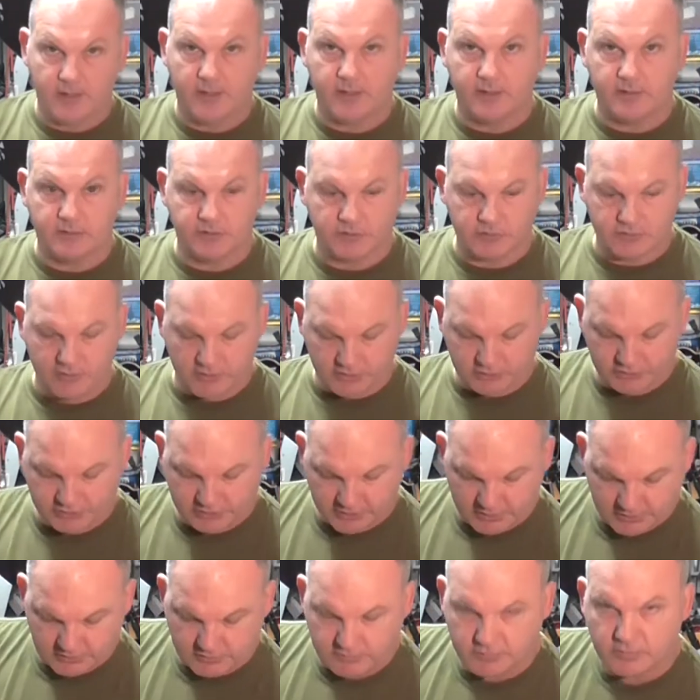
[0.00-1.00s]

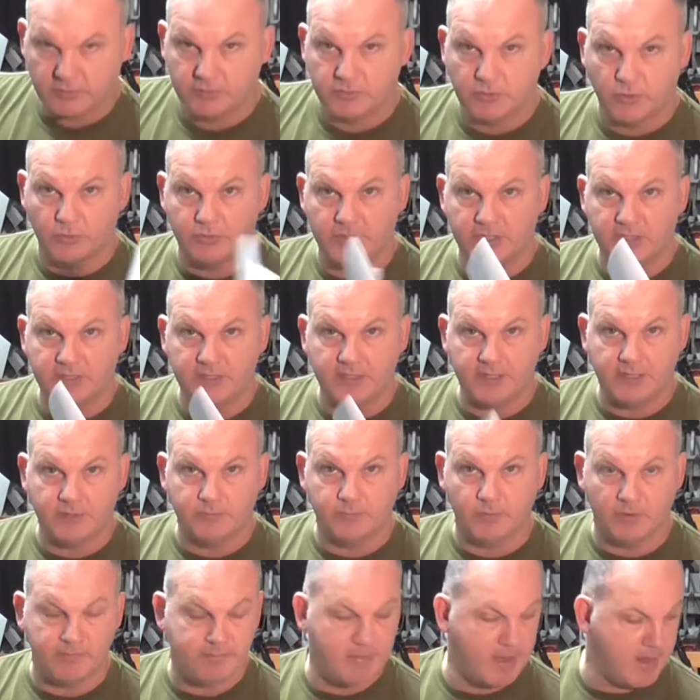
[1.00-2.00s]
instructions, don't need
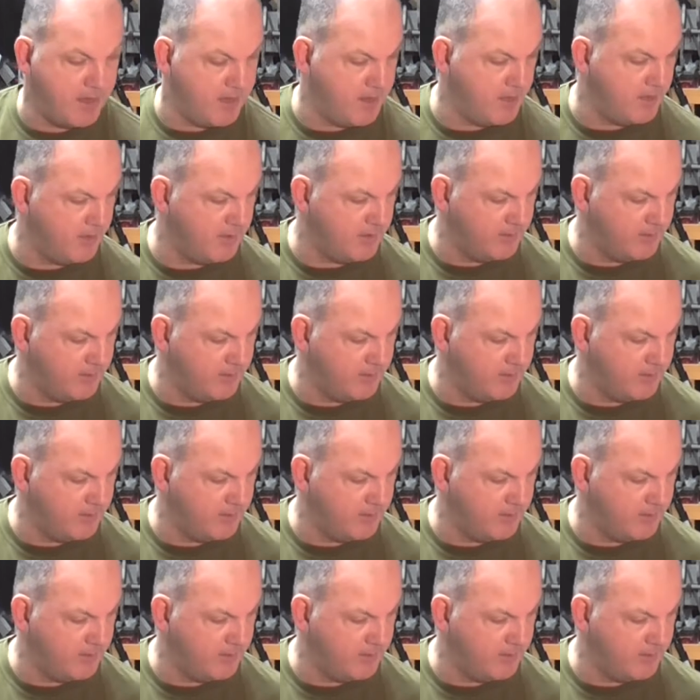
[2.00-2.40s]
these, we're men,